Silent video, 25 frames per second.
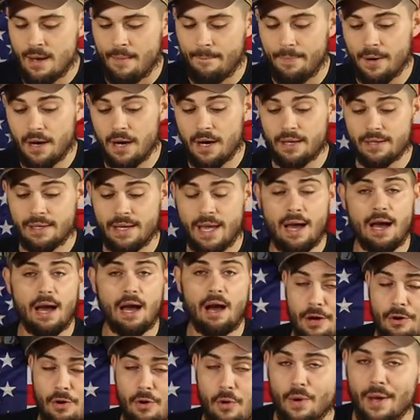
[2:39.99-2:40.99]
But yeah,
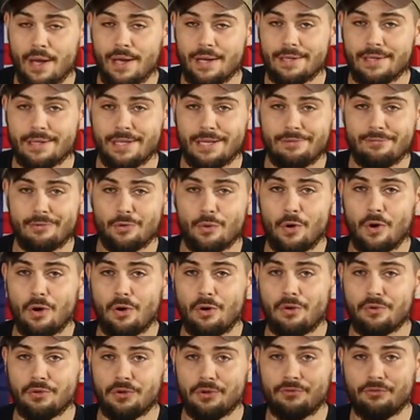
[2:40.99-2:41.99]
I'll go ahead and give you
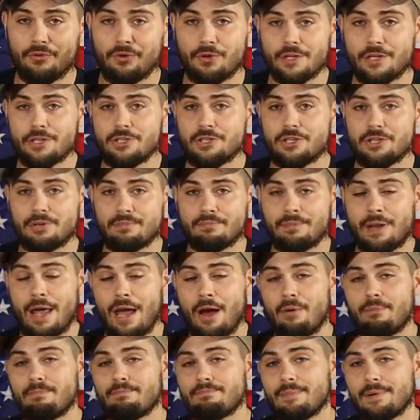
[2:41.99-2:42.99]
all the footage
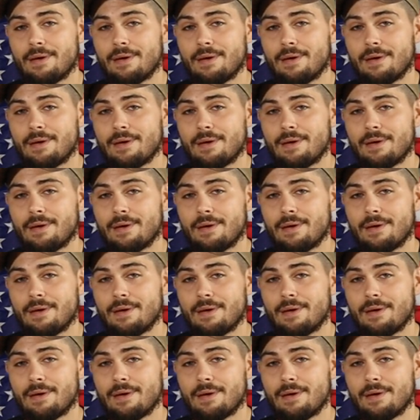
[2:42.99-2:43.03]
now.